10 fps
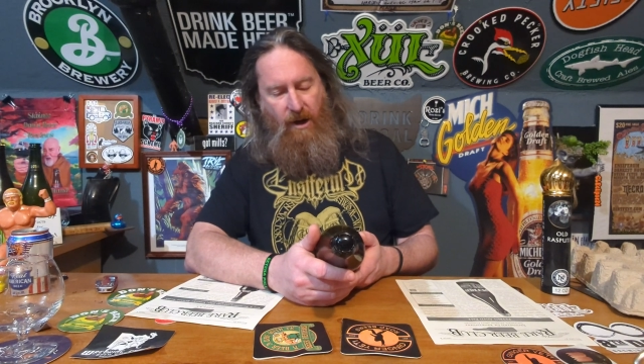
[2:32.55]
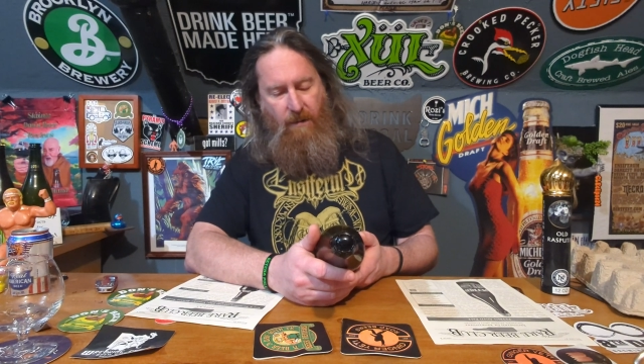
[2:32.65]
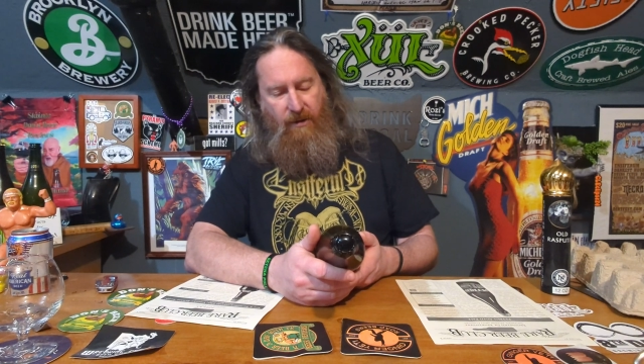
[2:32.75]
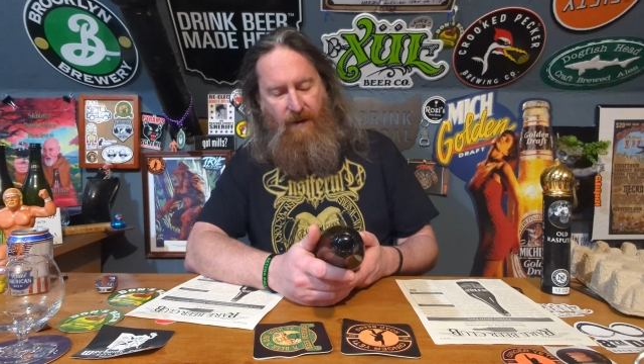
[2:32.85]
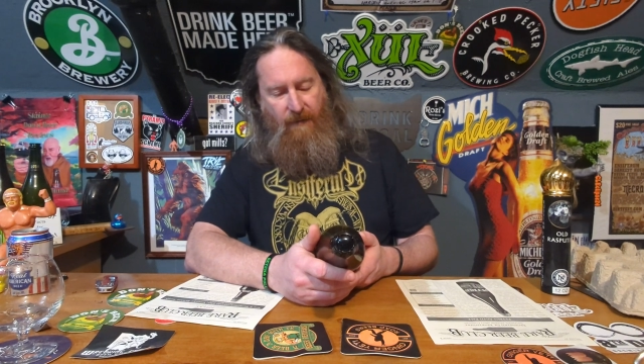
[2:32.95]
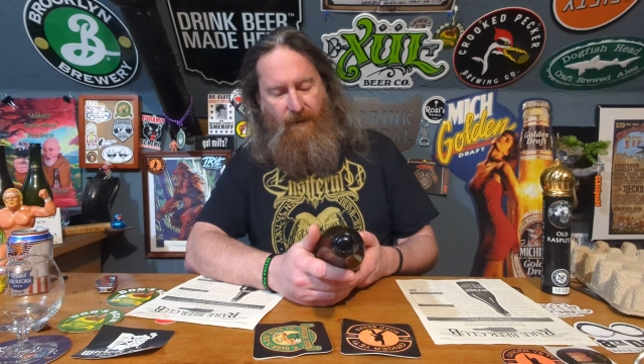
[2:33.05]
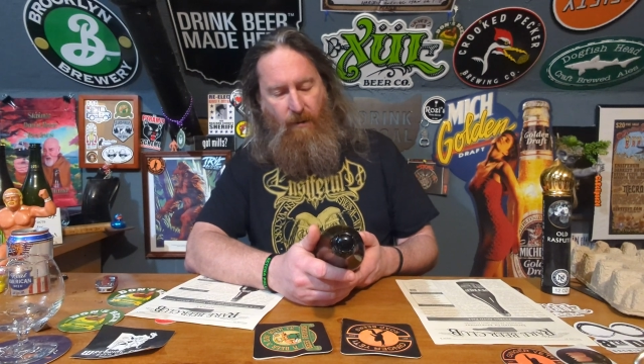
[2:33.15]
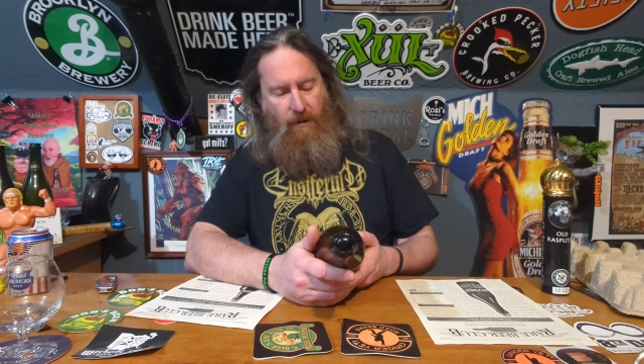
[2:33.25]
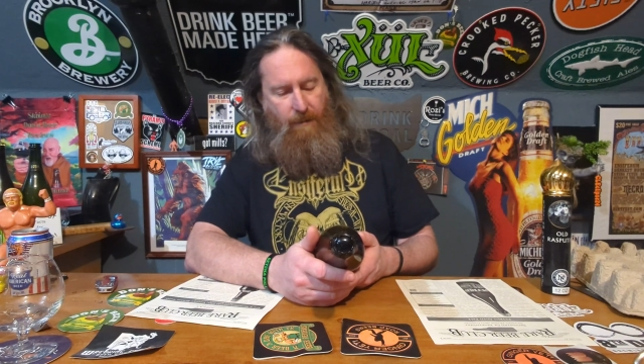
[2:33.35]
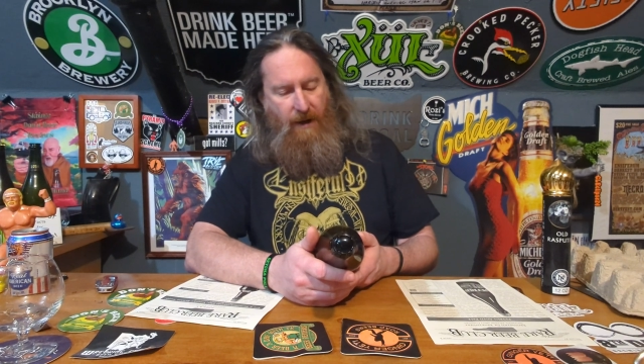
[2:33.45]
100%
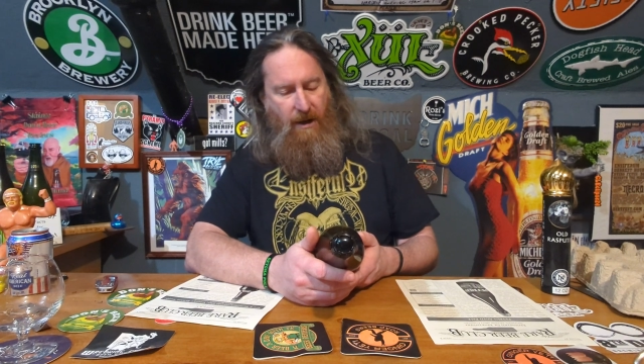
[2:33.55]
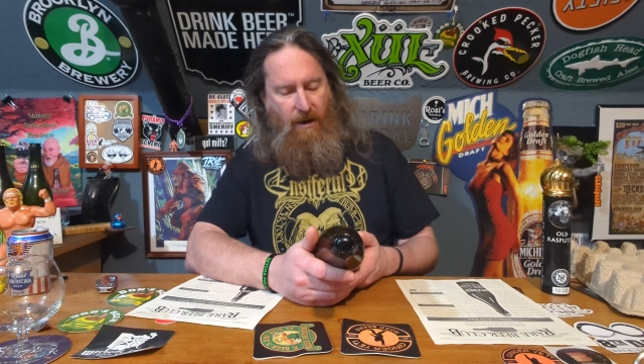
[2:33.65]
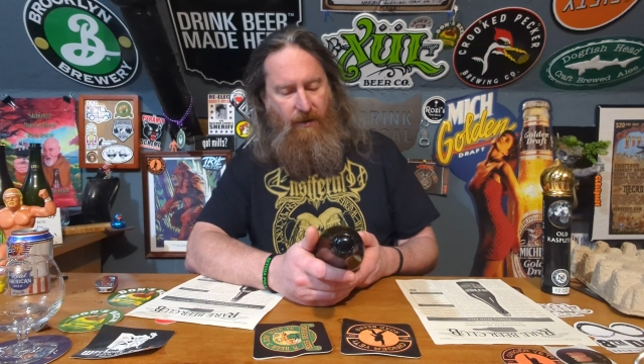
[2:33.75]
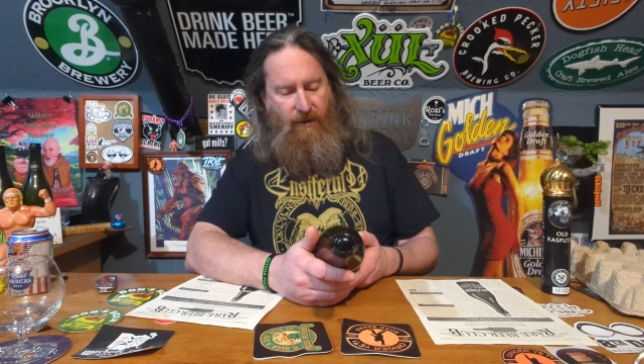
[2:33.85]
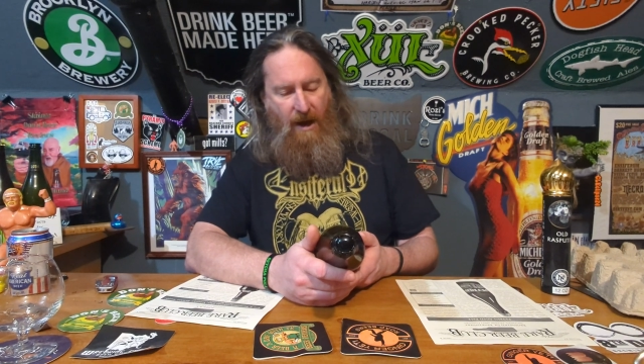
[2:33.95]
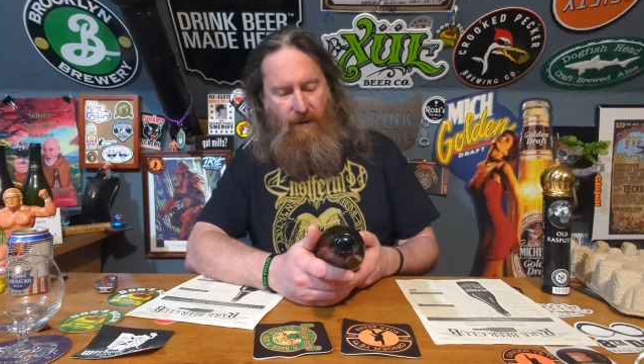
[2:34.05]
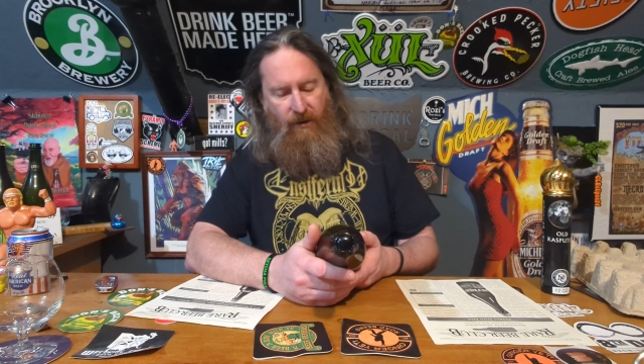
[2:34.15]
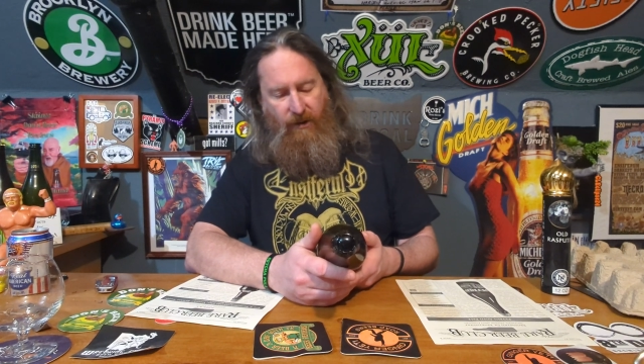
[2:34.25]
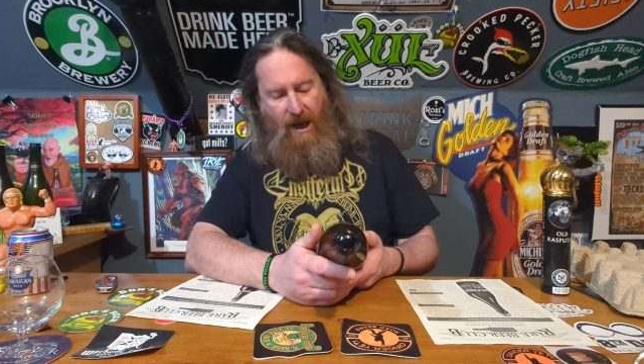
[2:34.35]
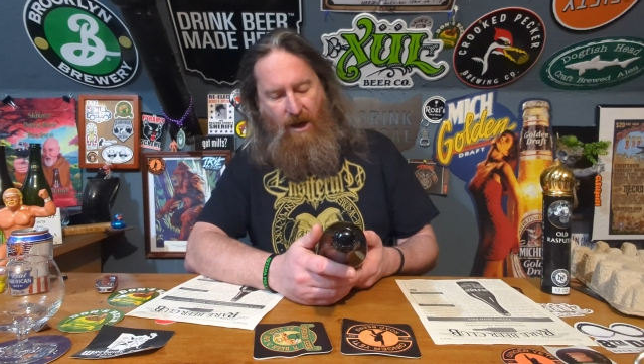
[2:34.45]
foeder beer,
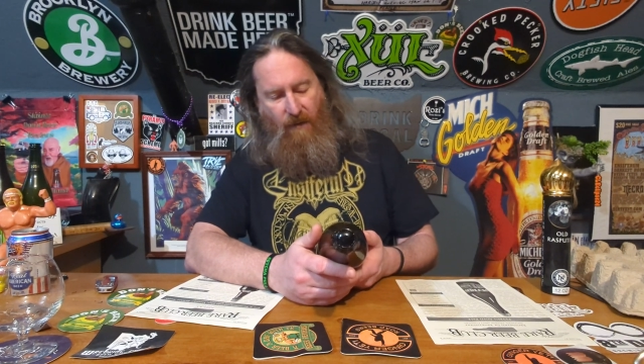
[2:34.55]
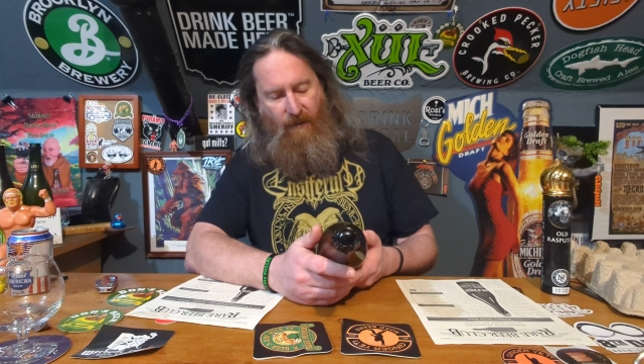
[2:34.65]
sour scale,